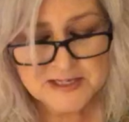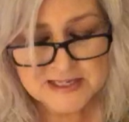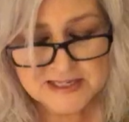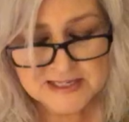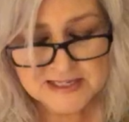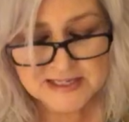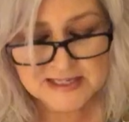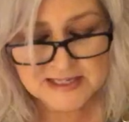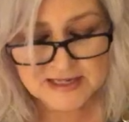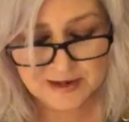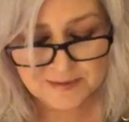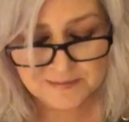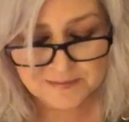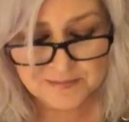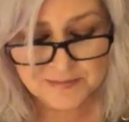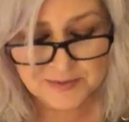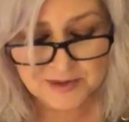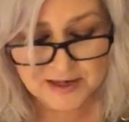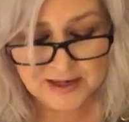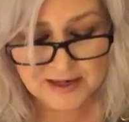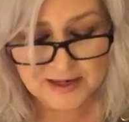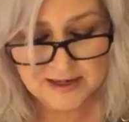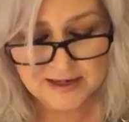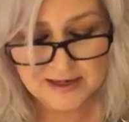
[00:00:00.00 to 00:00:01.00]

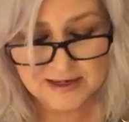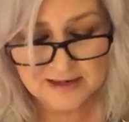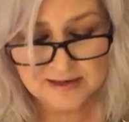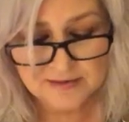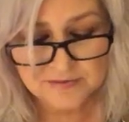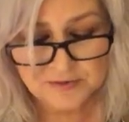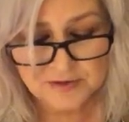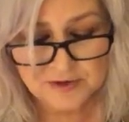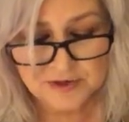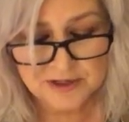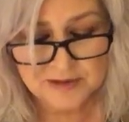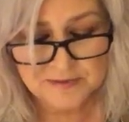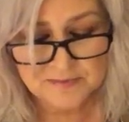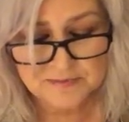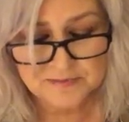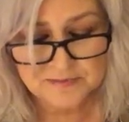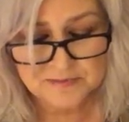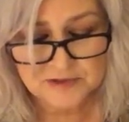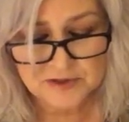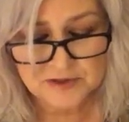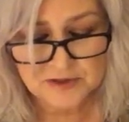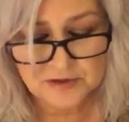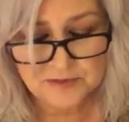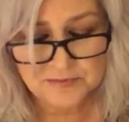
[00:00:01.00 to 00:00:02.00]
somebody, if we're going
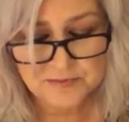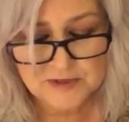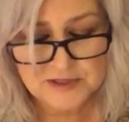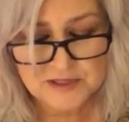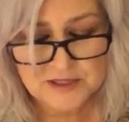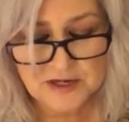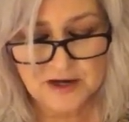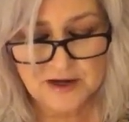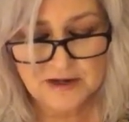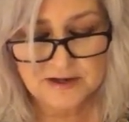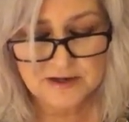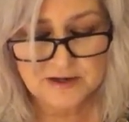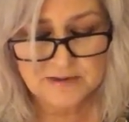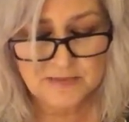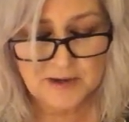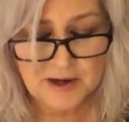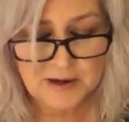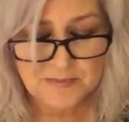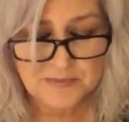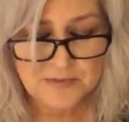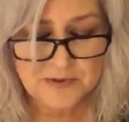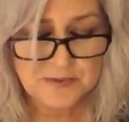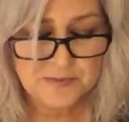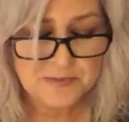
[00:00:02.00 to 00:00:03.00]
to, you know, be talking
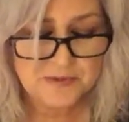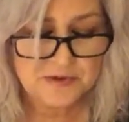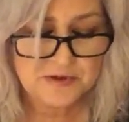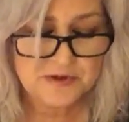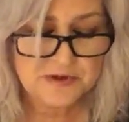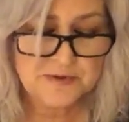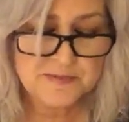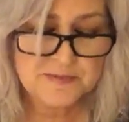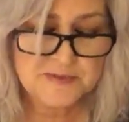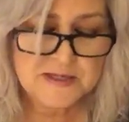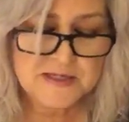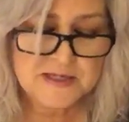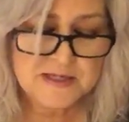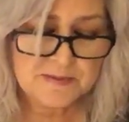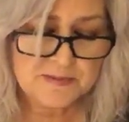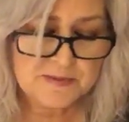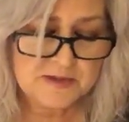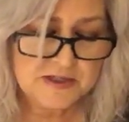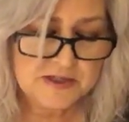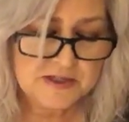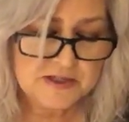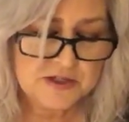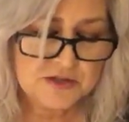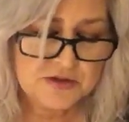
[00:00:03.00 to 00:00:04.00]
about people, there could be
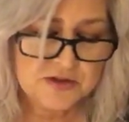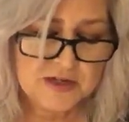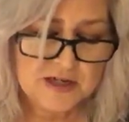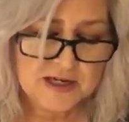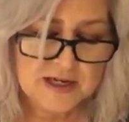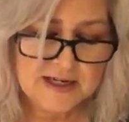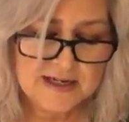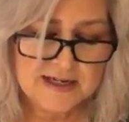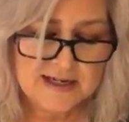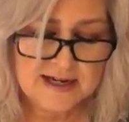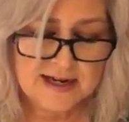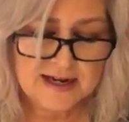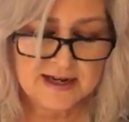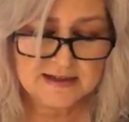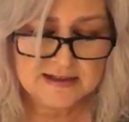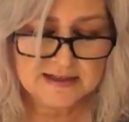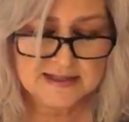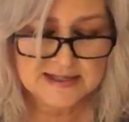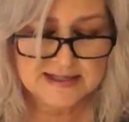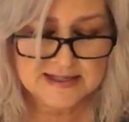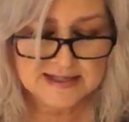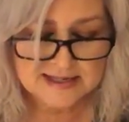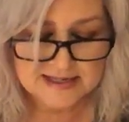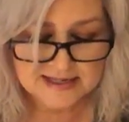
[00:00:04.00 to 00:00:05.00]
somebody that you're cutting out
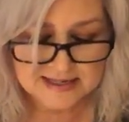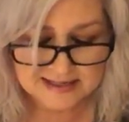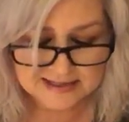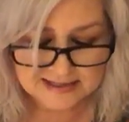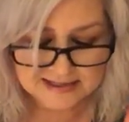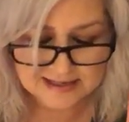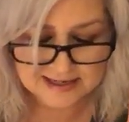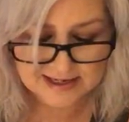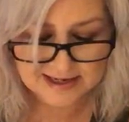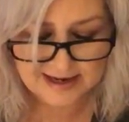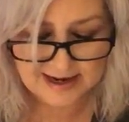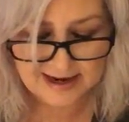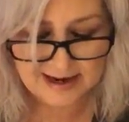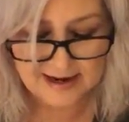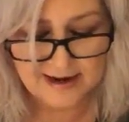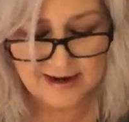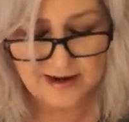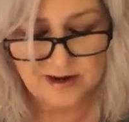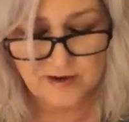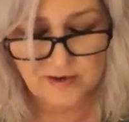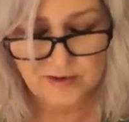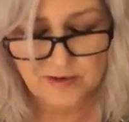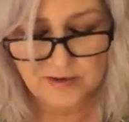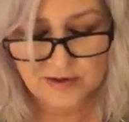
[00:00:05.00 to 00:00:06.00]
that's in the
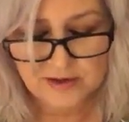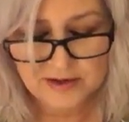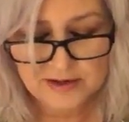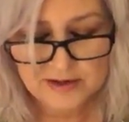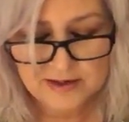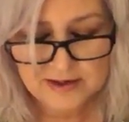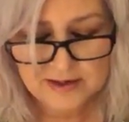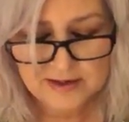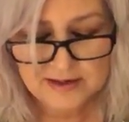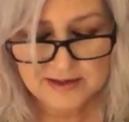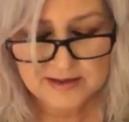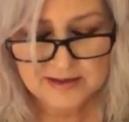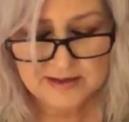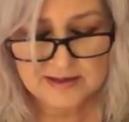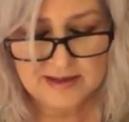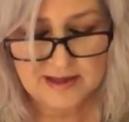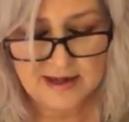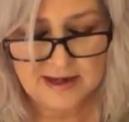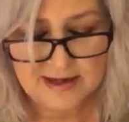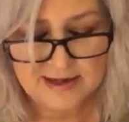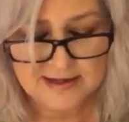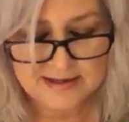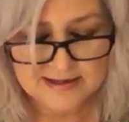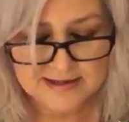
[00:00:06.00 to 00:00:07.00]
now,
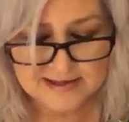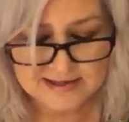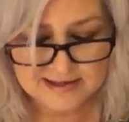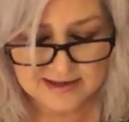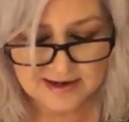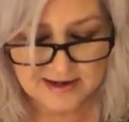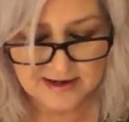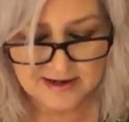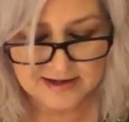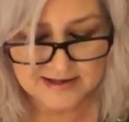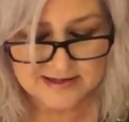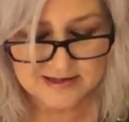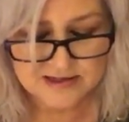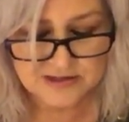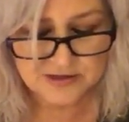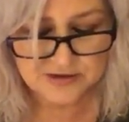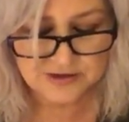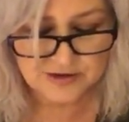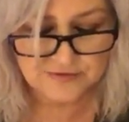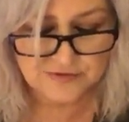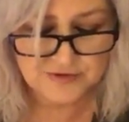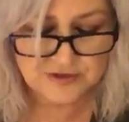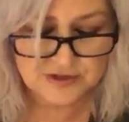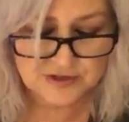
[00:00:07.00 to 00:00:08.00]
that is not
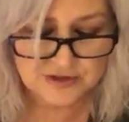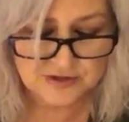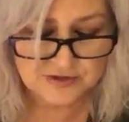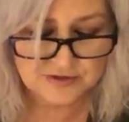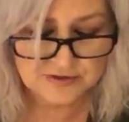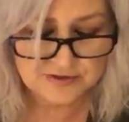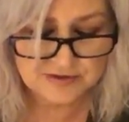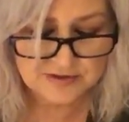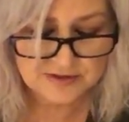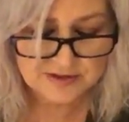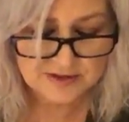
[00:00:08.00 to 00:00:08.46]
serving you,